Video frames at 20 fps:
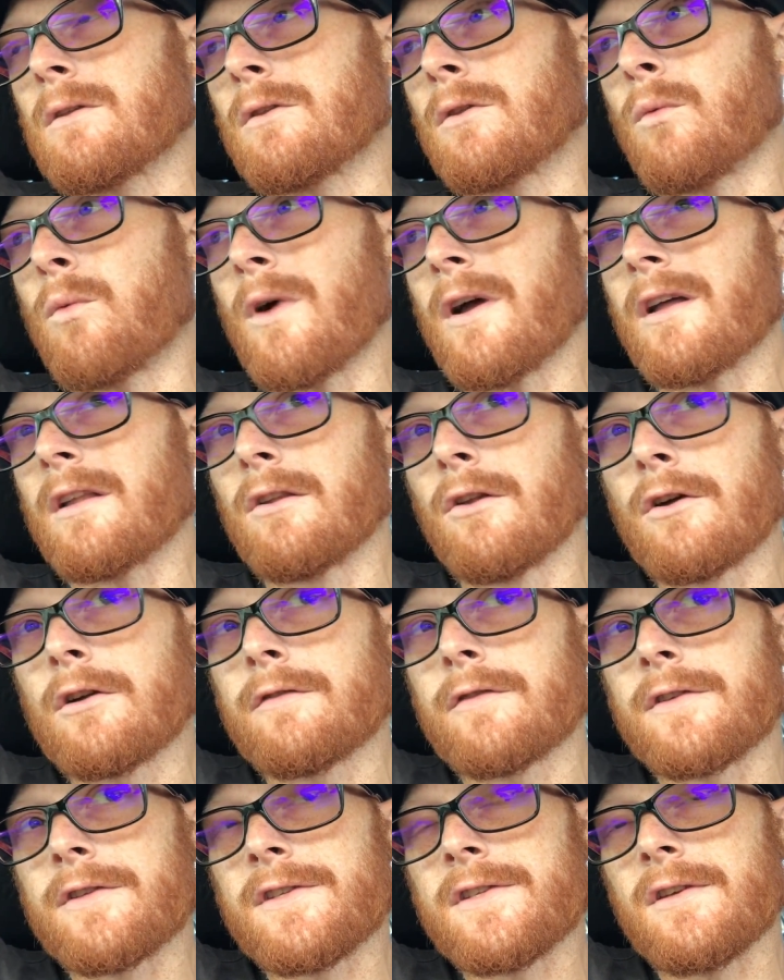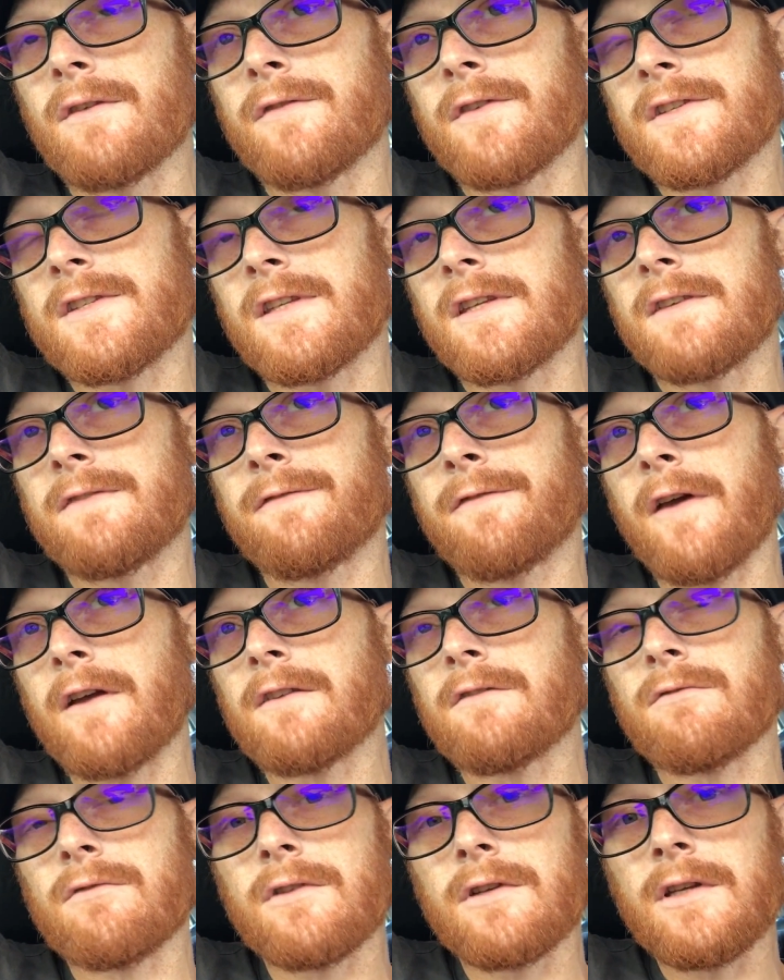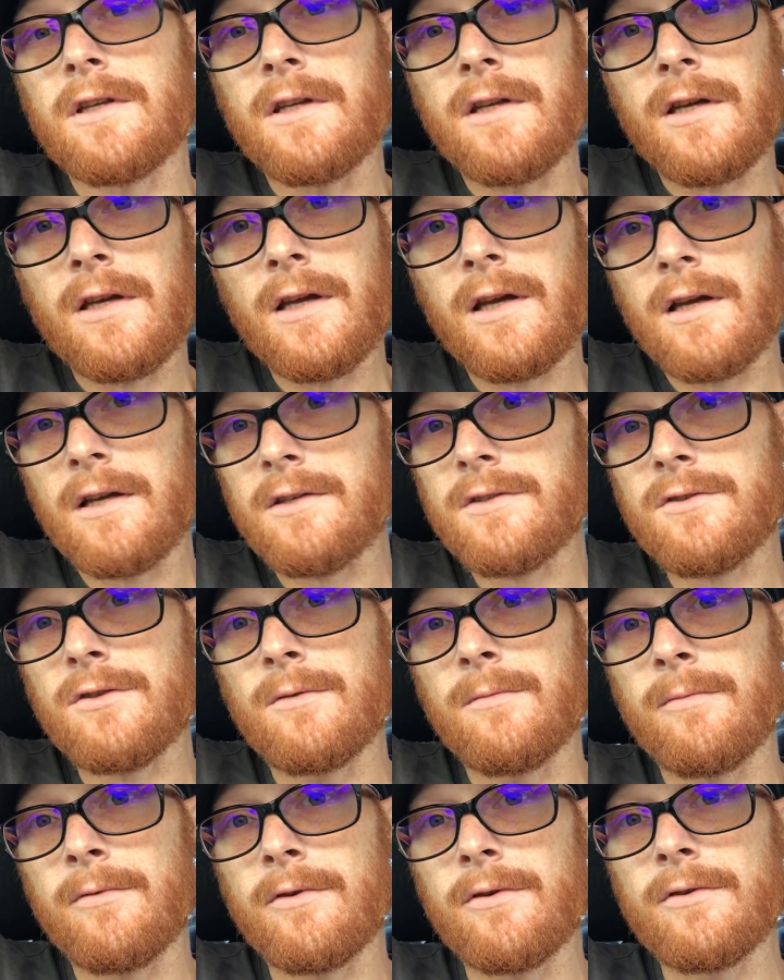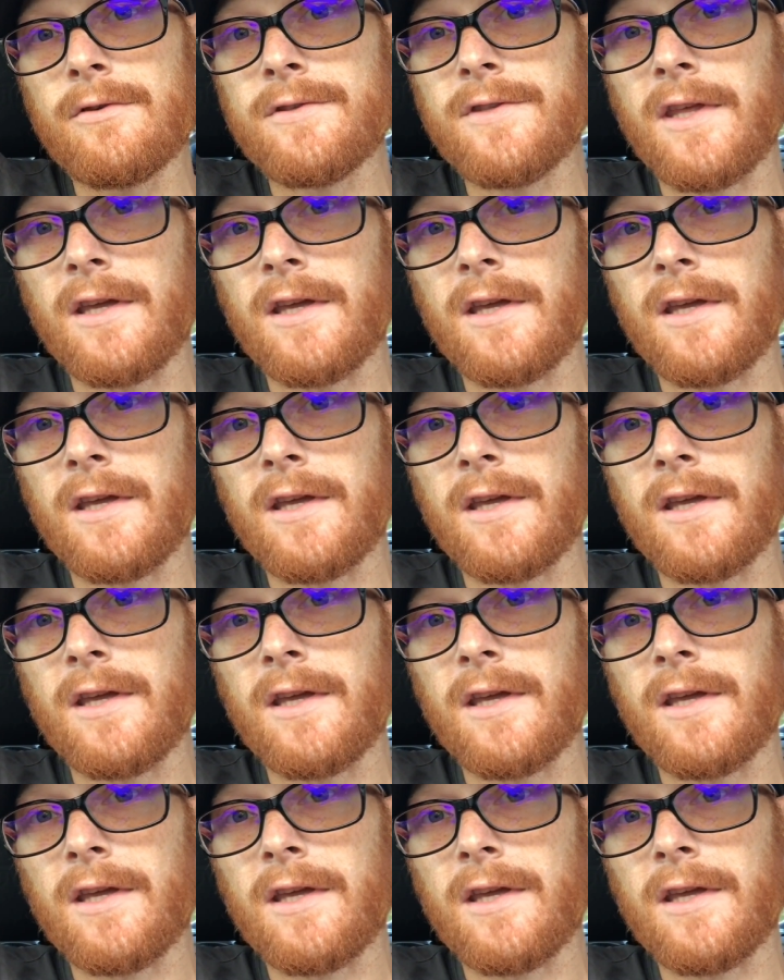The way a lot of us, obviously factory Subarus,